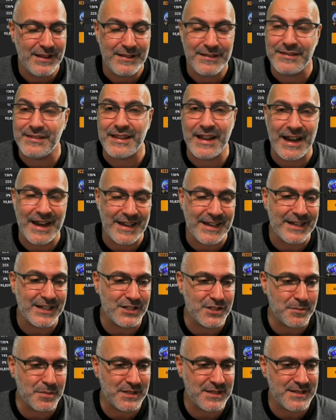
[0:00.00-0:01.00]
that I needed
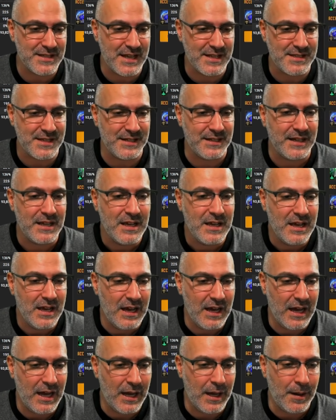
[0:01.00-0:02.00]
to put the sets in.
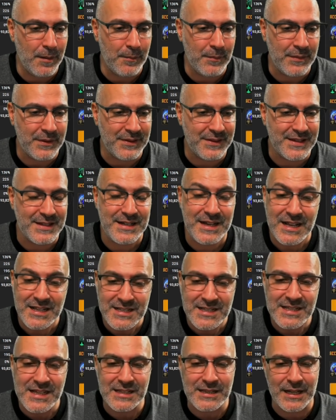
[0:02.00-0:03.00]
Um, the next
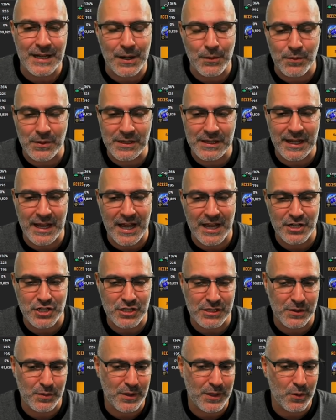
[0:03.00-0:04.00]
set that I really
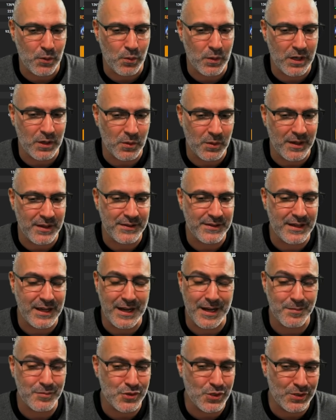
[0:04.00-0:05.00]
actually want to work with, and
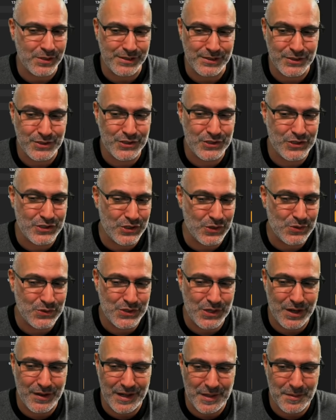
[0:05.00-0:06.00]
I'm totally so
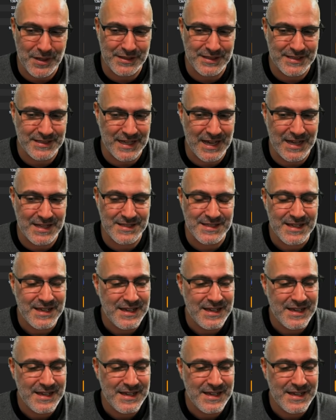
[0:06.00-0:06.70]
sorry about this, guys,